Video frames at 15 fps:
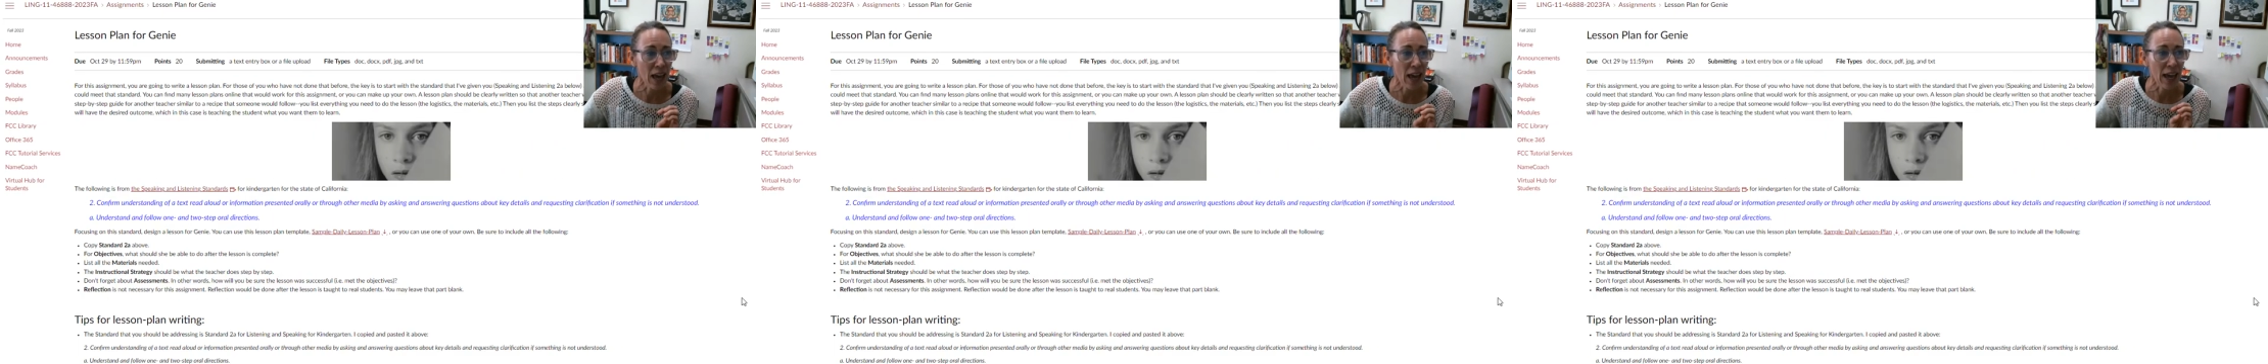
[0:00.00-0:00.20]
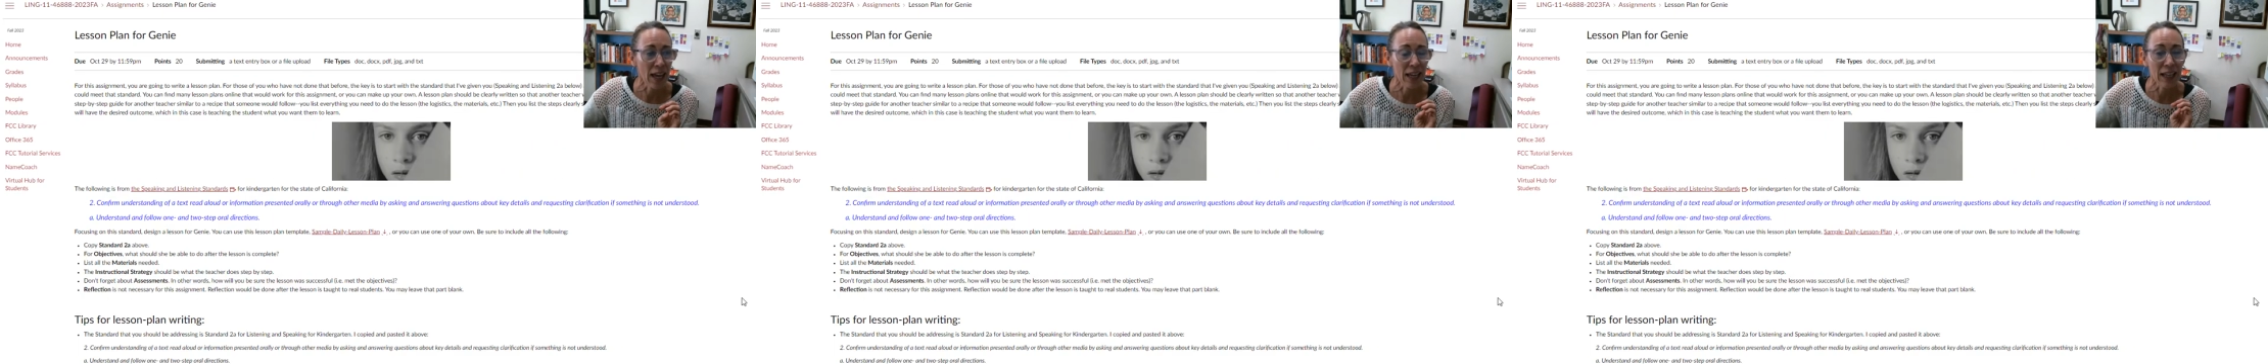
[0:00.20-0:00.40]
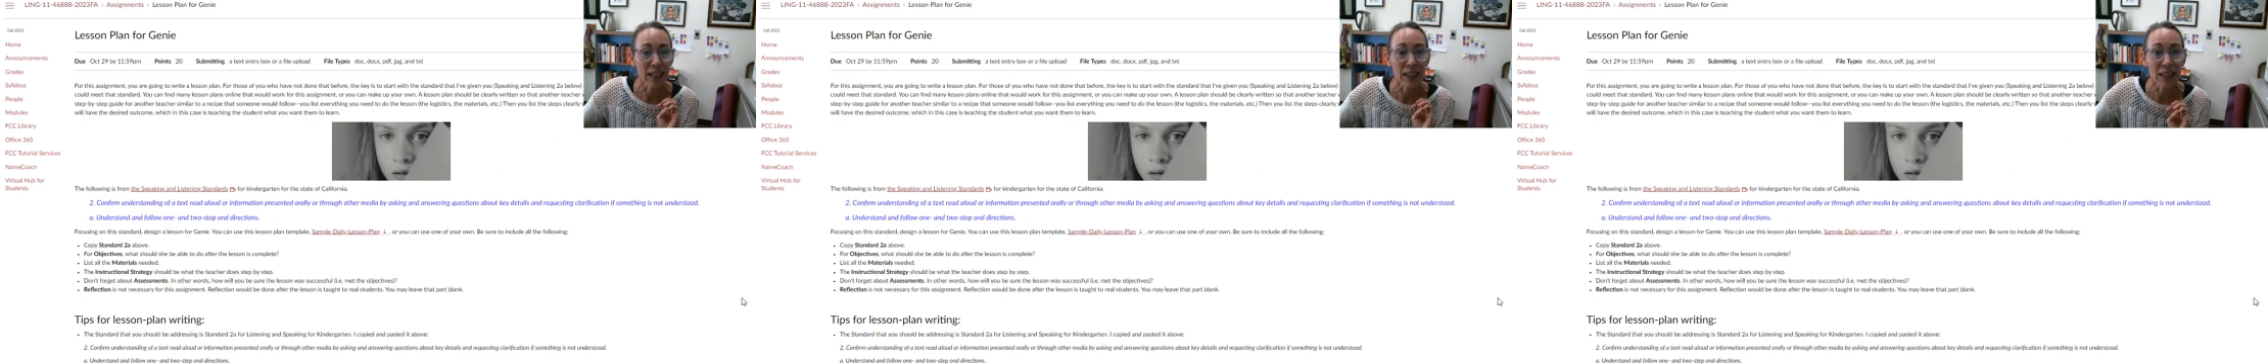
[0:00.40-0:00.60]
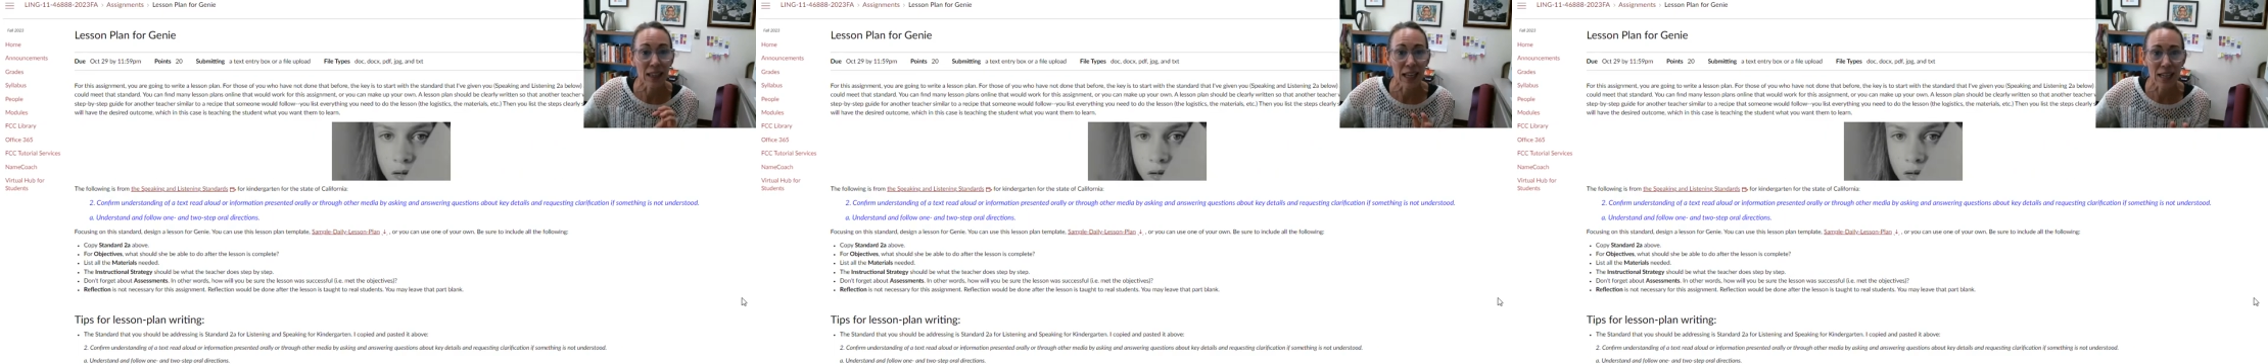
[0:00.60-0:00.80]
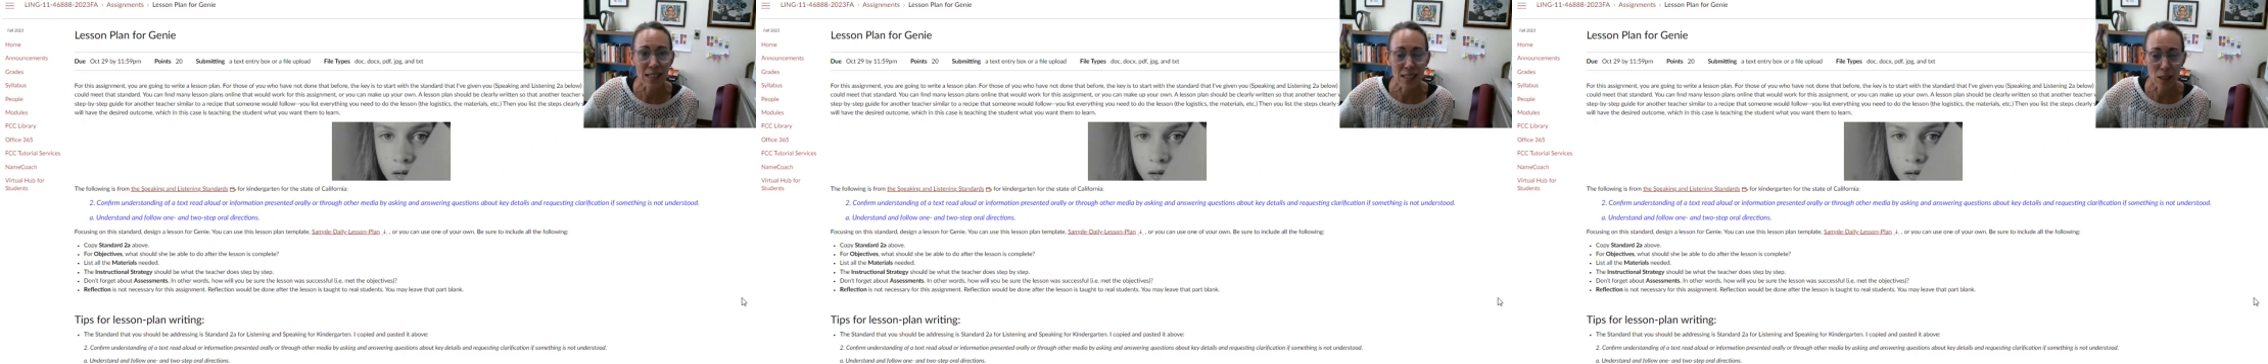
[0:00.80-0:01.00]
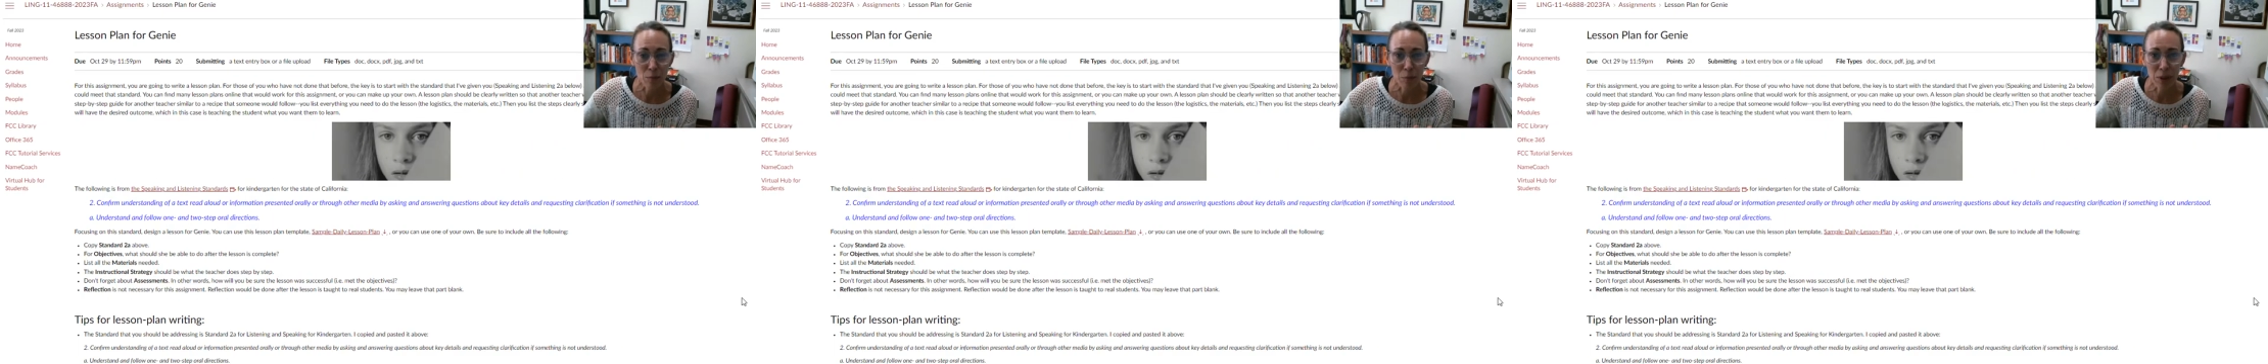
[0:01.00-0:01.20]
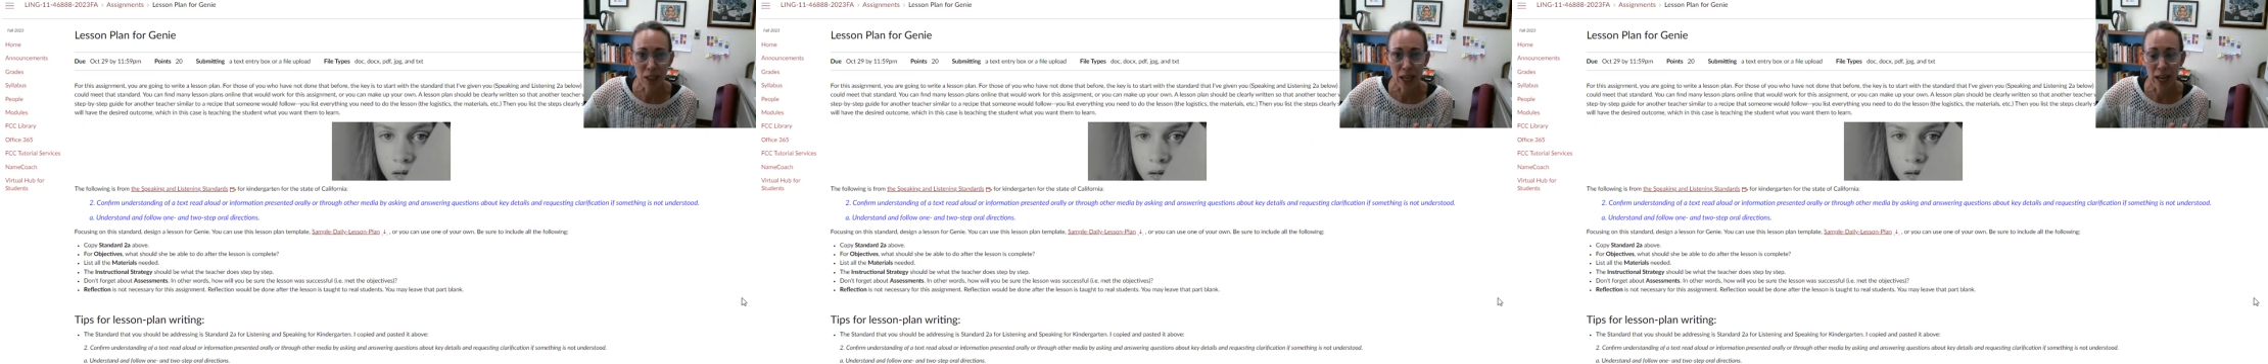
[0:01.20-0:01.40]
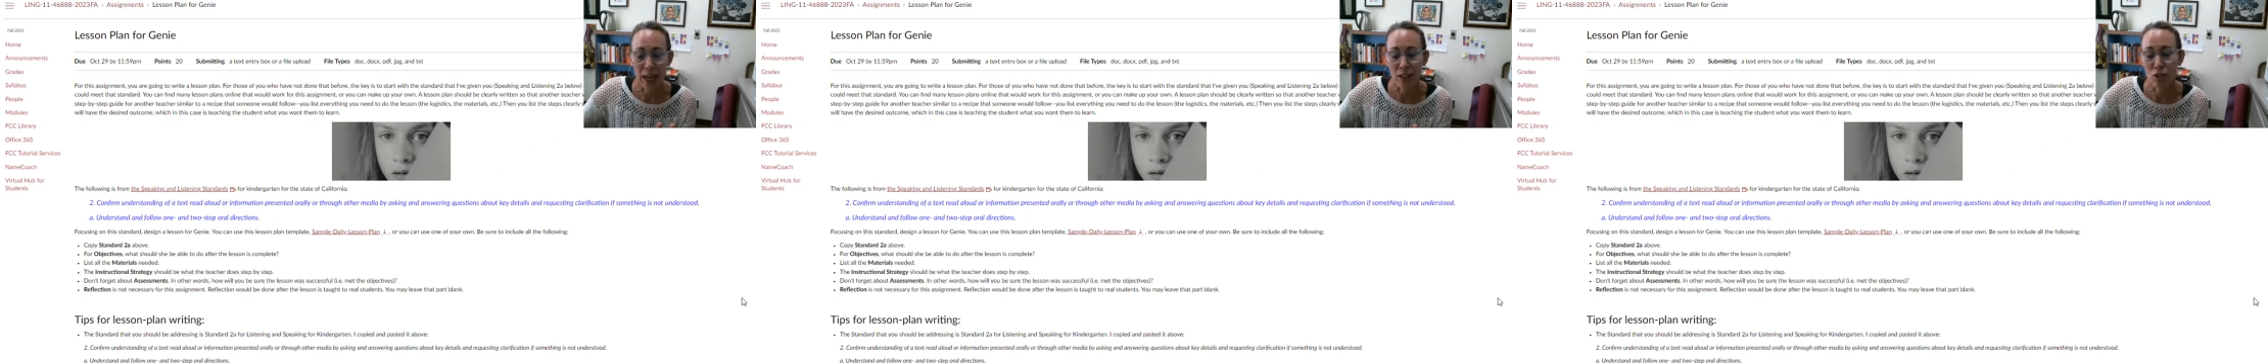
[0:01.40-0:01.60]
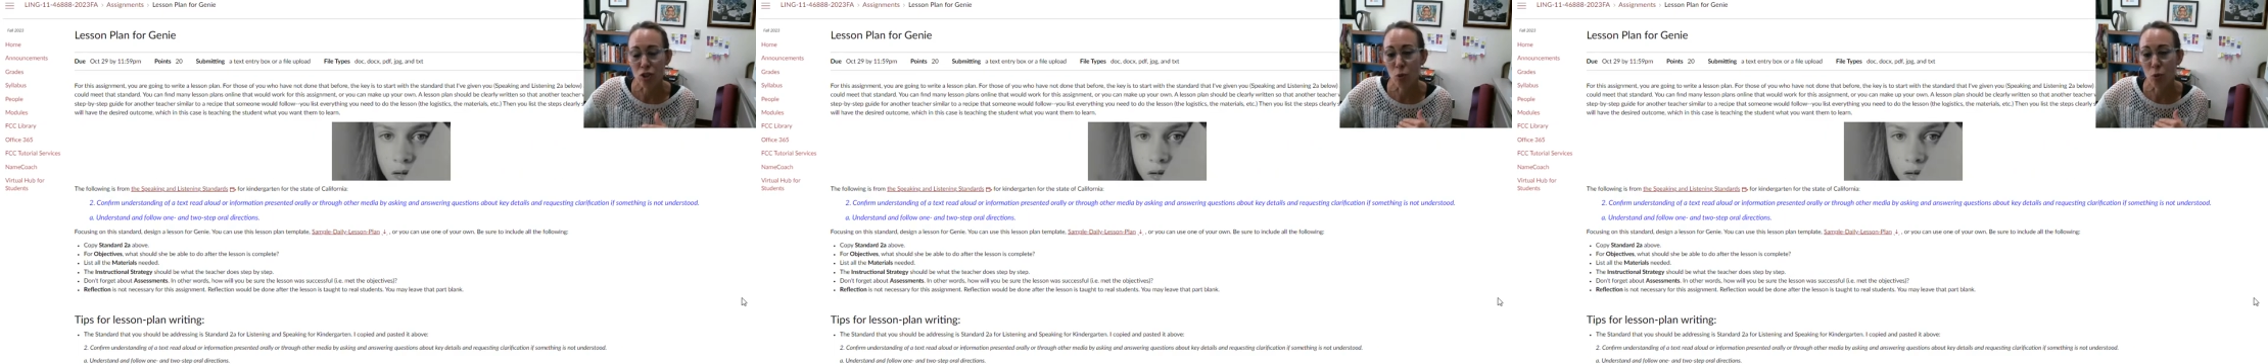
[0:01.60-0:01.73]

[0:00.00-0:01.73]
a lesson plan.